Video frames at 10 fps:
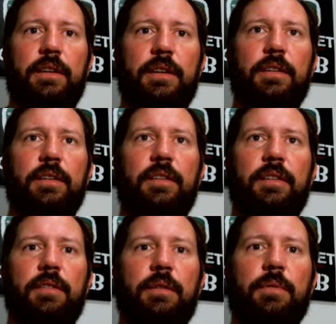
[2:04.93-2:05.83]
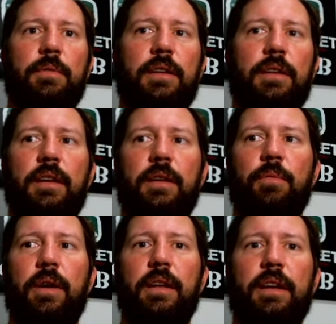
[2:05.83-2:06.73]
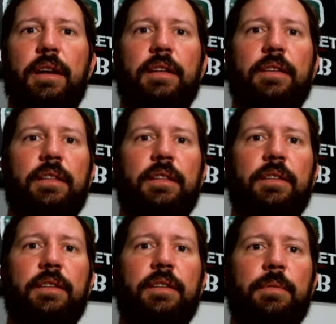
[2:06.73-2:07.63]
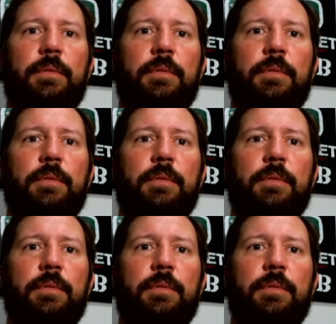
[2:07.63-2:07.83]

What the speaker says: continue on with it. And why did I click on Ethereum?